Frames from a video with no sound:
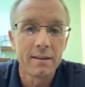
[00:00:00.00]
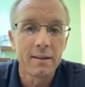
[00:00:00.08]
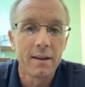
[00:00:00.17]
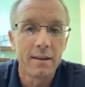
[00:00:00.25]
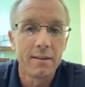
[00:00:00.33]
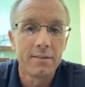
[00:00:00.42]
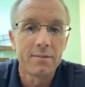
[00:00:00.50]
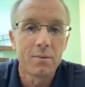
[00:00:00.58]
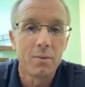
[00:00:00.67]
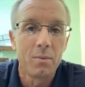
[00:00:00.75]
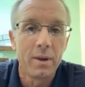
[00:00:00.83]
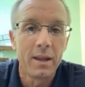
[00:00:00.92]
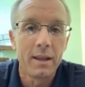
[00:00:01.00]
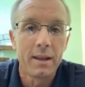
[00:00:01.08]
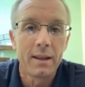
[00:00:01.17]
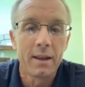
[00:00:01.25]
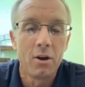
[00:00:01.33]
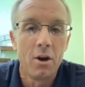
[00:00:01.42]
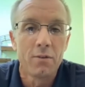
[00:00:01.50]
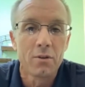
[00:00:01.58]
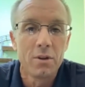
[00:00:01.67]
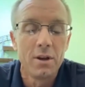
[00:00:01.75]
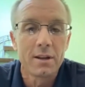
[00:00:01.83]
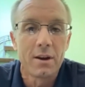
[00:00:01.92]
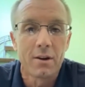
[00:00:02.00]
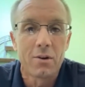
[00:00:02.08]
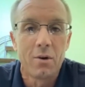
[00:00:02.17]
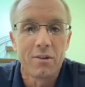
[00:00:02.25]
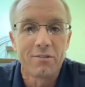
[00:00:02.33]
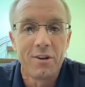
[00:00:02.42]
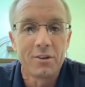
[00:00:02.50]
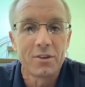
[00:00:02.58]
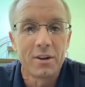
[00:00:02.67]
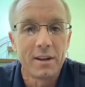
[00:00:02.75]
because we can overlook our core function,